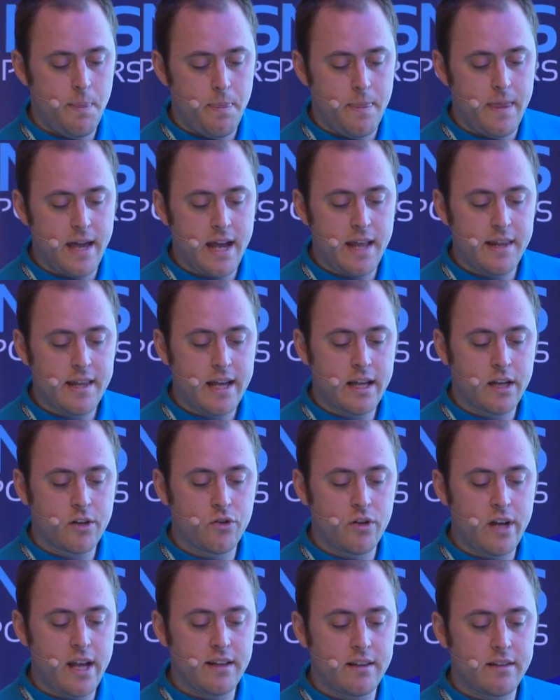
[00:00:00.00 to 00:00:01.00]
Then I
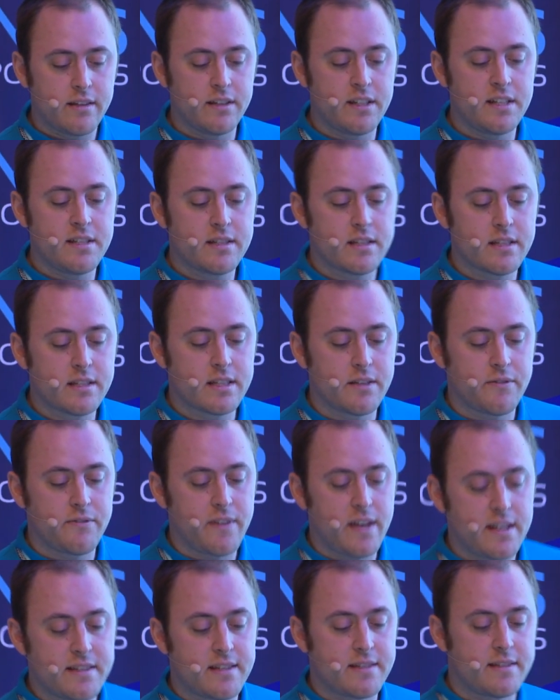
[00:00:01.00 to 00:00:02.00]
create an instance of
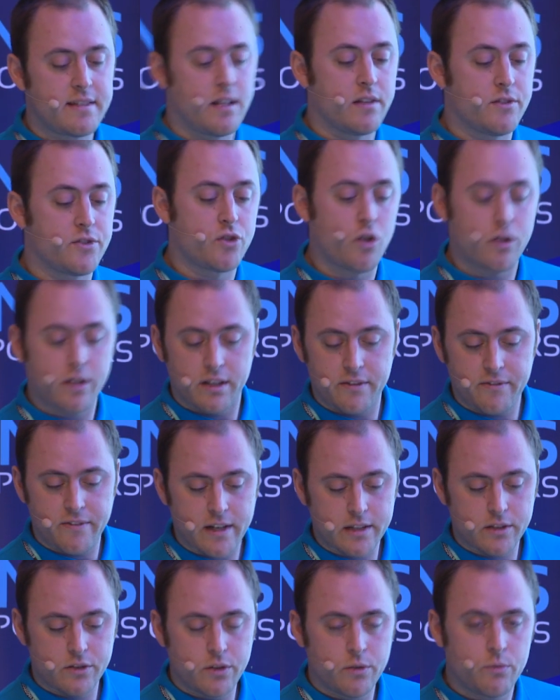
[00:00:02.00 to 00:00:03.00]
SSL socket
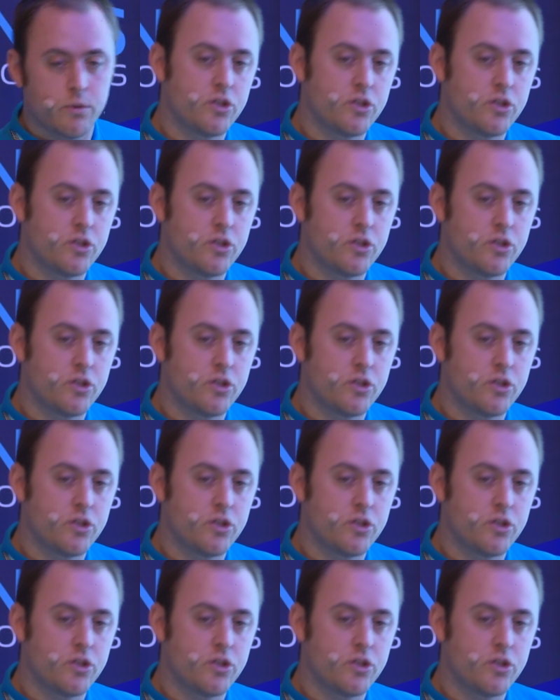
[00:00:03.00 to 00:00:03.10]
factory,